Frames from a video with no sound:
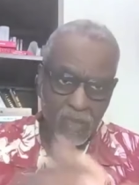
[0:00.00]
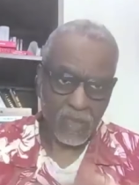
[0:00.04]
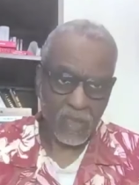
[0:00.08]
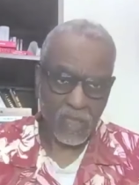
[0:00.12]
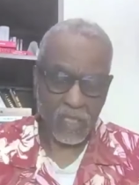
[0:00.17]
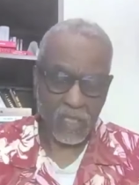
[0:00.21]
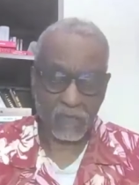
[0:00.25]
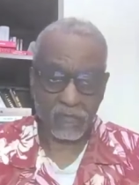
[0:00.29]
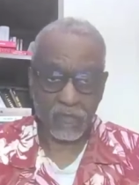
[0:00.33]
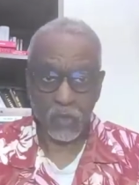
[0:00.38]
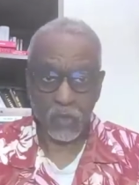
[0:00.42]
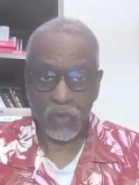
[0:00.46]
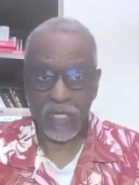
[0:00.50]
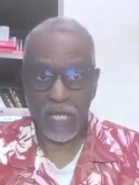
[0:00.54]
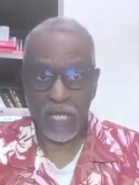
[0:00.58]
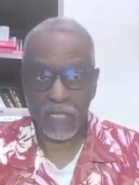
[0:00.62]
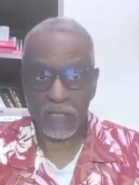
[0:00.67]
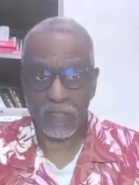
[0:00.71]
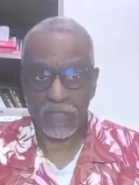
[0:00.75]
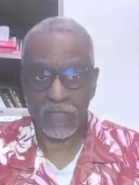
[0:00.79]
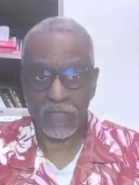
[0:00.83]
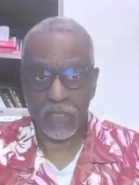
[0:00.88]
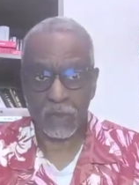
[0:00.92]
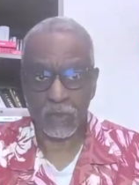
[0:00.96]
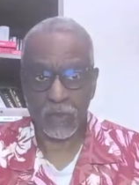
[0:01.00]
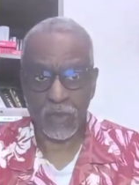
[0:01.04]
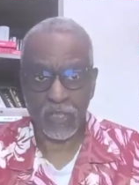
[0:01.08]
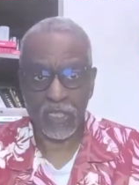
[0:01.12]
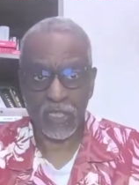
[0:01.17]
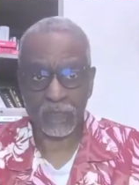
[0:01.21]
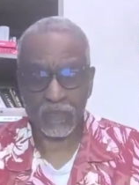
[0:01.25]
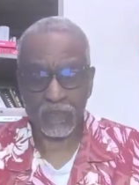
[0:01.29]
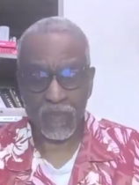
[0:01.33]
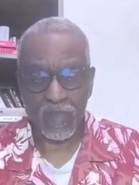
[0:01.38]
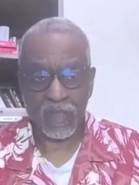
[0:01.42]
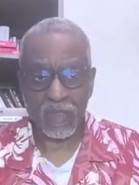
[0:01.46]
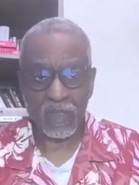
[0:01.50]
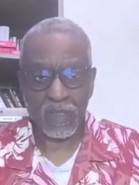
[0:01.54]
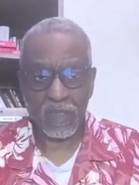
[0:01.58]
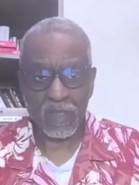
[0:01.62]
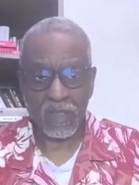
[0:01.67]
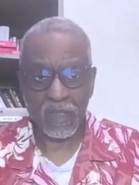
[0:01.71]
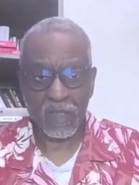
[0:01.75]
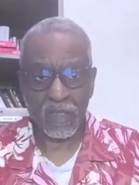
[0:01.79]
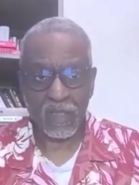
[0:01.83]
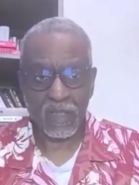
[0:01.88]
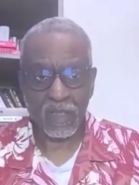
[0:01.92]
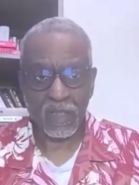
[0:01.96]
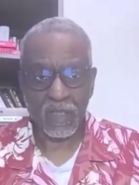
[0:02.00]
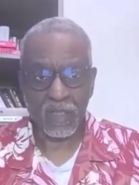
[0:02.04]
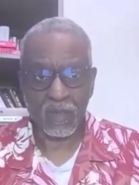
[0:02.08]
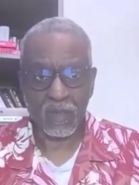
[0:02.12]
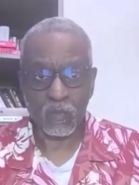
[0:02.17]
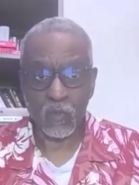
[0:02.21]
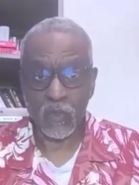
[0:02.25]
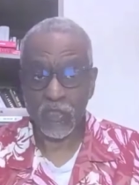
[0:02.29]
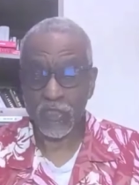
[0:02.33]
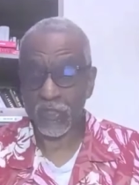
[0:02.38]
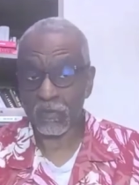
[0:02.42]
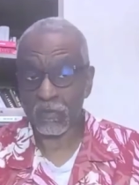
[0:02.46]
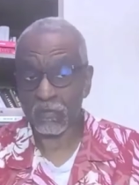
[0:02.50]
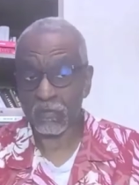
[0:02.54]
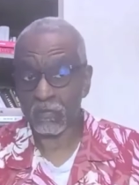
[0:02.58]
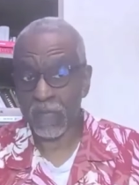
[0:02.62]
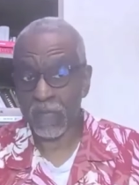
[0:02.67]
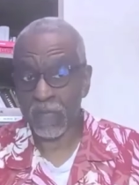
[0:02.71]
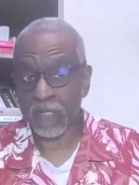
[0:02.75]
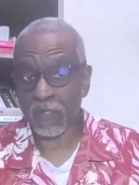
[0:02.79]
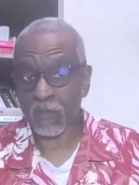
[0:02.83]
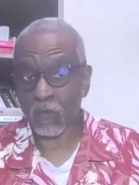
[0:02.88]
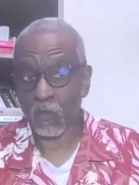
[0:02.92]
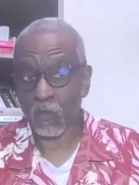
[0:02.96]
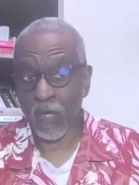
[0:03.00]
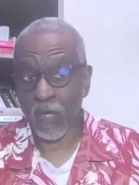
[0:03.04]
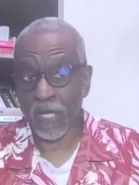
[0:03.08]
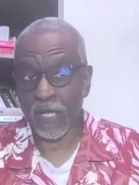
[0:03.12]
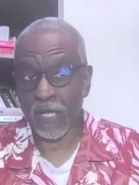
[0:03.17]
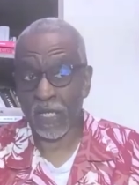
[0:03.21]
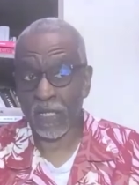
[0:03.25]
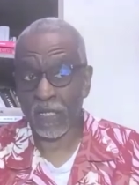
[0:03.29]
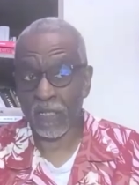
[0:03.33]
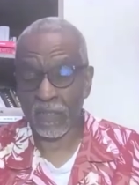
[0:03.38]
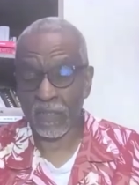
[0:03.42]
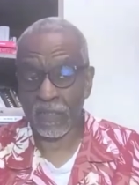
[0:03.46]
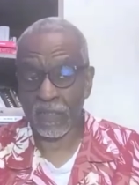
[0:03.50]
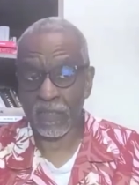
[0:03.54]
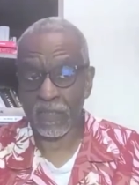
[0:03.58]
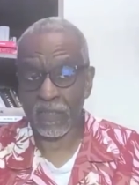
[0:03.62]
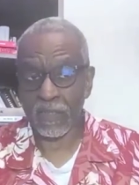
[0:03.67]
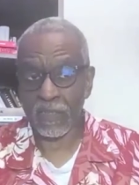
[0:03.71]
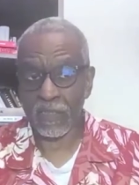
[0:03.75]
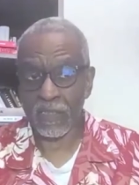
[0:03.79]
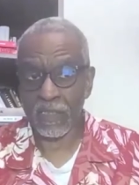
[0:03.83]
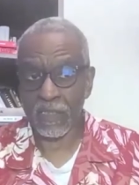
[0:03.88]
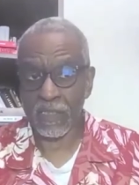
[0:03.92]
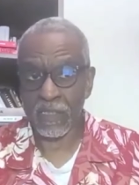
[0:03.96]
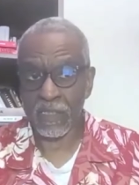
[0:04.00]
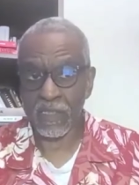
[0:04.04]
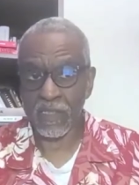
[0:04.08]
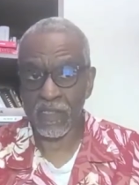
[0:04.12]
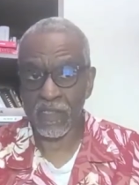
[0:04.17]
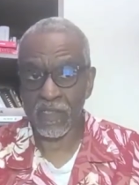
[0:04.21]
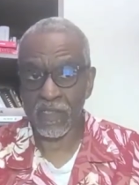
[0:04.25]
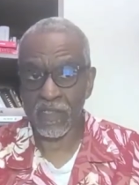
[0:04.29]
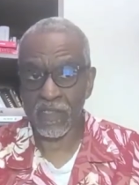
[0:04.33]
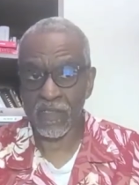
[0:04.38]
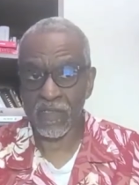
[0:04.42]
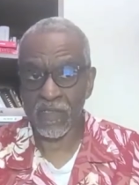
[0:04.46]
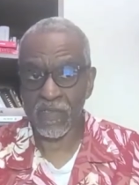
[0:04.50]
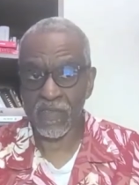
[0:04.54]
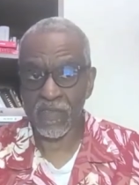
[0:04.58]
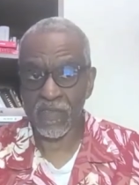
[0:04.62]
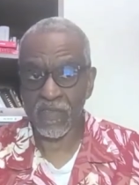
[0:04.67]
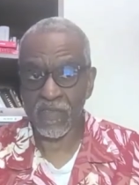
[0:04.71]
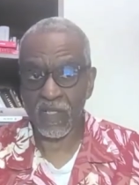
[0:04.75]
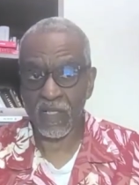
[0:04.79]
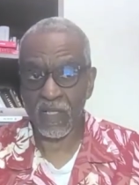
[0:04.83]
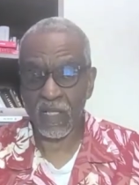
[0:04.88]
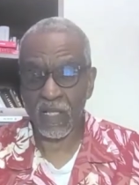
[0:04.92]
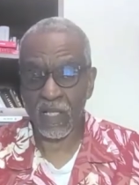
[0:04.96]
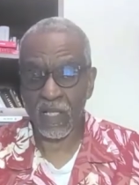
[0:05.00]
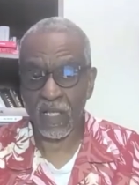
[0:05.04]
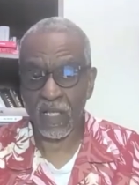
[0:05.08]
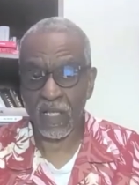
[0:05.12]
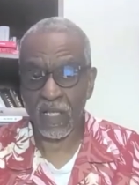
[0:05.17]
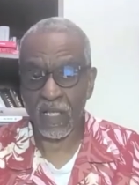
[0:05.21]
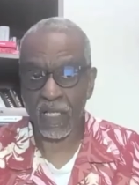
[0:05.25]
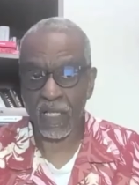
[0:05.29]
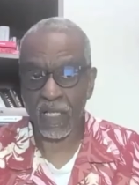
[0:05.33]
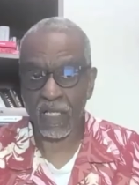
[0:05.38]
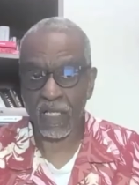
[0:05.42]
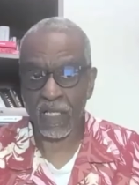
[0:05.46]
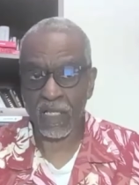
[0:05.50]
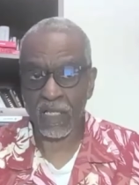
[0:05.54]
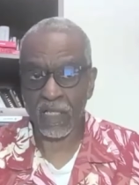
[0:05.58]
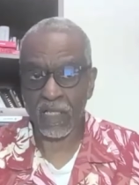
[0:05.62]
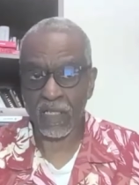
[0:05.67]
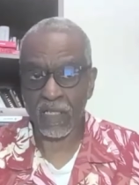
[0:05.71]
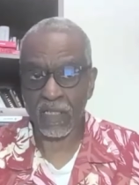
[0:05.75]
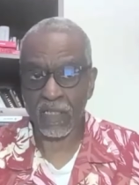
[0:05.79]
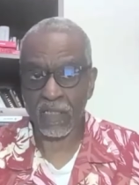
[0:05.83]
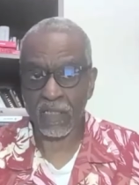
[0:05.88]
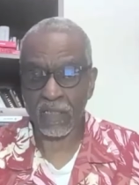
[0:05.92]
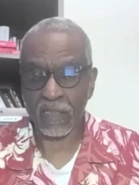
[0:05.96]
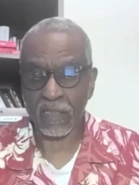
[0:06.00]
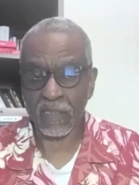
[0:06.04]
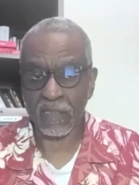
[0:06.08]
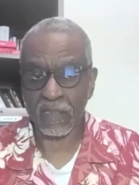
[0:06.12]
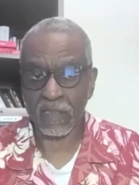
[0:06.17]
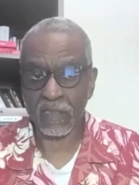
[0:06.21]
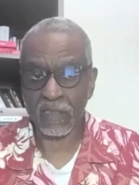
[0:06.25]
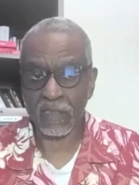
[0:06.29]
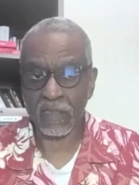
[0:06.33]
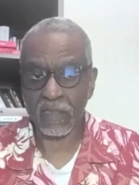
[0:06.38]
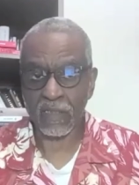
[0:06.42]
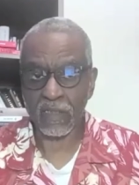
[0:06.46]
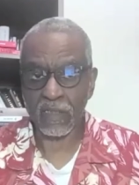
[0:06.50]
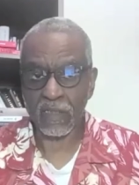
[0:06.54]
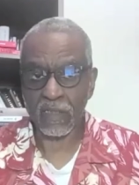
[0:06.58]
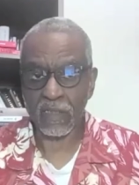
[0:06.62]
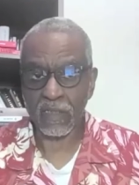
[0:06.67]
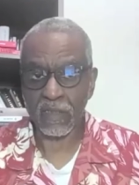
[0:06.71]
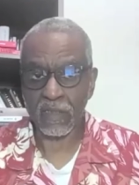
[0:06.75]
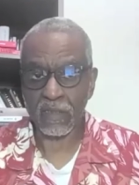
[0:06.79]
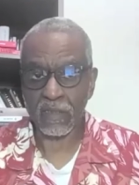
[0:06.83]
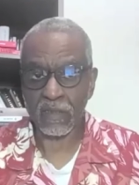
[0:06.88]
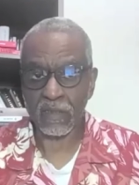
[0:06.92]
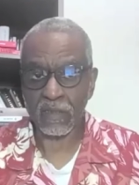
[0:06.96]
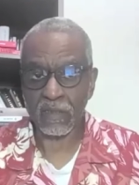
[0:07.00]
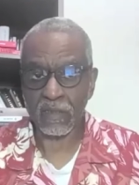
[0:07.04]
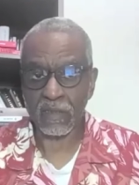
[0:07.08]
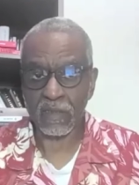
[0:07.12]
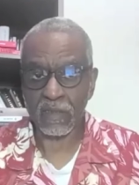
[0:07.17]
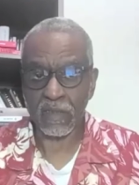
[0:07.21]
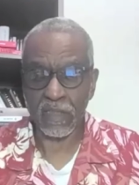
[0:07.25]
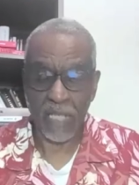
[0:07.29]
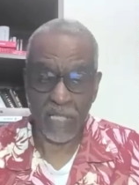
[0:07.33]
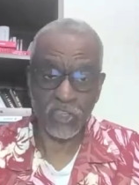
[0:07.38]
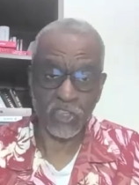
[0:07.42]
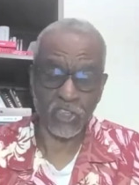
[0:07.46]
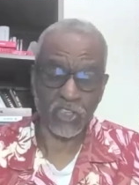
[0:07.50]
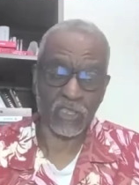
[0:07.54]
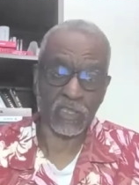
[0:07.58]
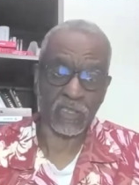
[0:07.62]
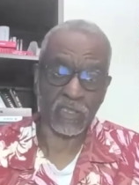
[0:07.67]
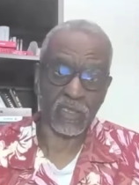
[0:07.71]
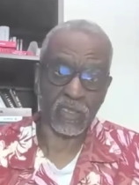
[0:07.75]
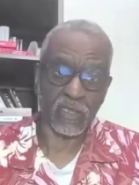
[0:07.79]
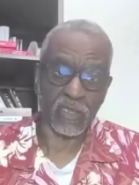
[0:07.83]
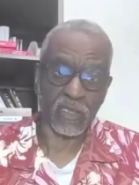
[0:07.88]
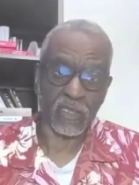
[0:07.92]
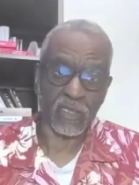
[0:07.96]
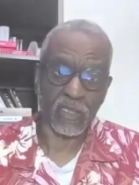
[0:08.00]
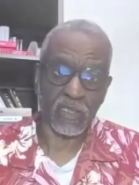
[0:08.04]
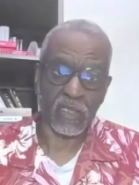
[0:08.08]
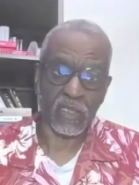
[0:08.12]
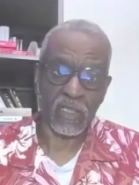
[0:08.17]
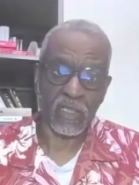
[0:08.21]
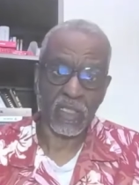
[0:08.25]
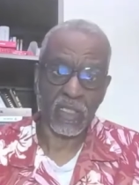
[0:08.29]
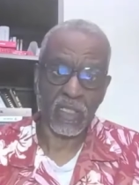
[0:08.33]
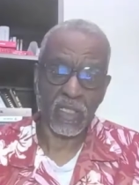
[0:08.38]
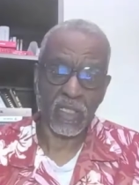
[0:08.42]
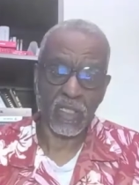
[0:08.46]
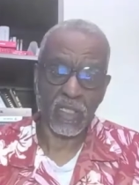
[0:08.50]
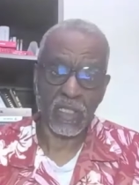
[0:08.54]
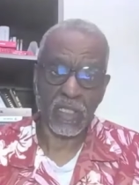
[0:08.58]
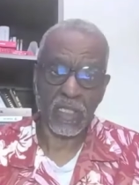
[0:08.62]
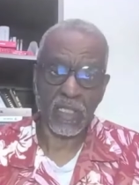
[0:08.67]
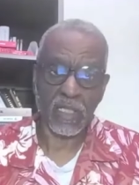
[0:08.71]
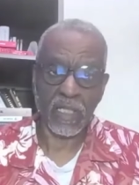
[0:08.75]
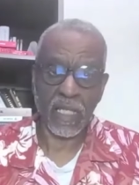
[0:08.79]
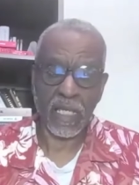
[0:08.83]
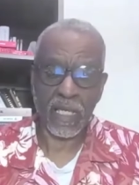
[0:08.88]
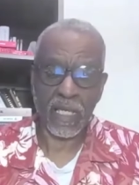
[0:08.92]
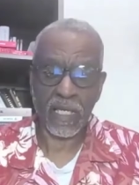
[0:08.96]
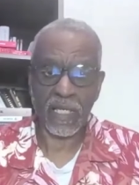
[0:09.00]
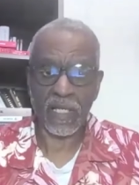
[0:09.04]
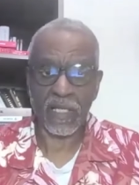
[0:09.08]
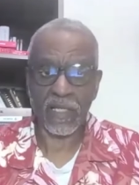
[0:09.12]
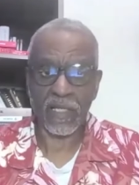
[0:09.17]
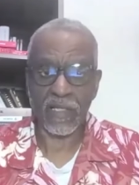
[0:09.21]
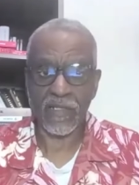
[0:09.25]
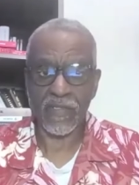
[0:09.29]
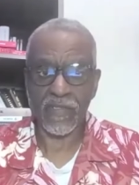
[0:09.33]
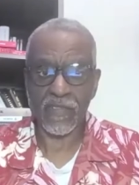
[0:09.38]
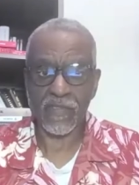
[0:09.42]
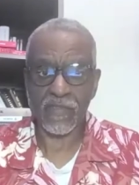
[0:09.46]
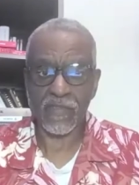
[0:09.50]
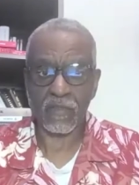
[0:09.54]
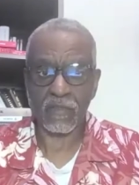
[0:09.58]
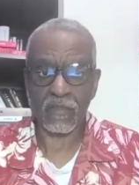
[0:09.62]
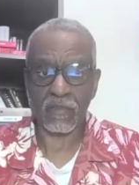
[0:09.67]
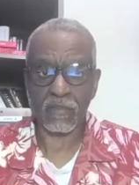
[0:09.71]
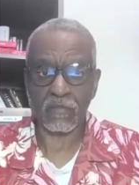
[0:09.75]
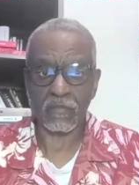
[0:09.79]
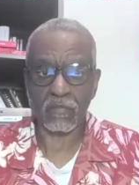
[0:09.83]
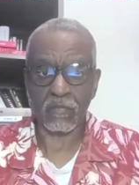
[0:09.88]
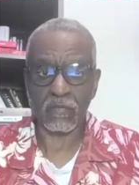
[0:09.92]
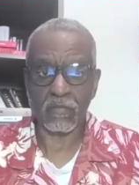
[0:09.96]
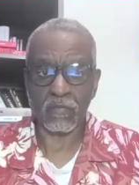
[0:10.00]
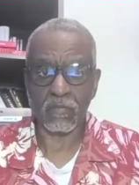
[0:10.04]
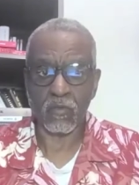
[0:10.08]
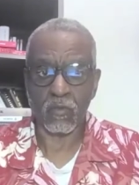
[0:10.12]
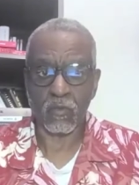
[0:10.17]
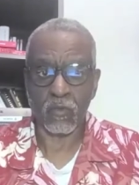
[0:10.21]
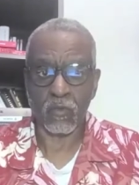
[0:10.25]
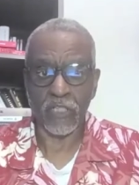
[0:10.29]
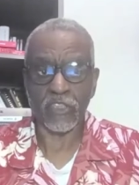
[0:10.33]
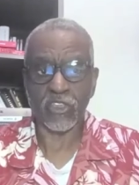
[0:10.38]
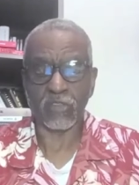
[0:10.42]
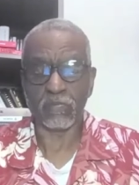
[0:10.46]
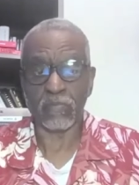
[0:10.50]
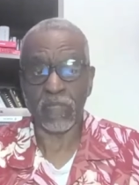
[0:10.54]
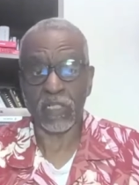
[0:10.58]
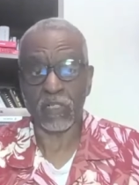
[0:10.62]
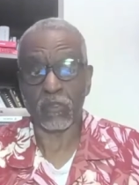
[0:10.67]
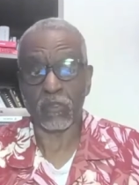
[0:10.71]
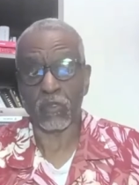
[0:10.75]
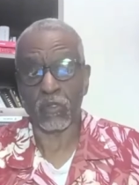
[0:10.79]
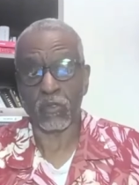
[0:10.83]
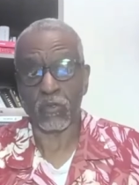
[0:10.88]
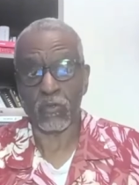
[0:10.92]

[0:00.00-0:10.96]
of New Caledonia, which, by the way, is a nation that has rich mineral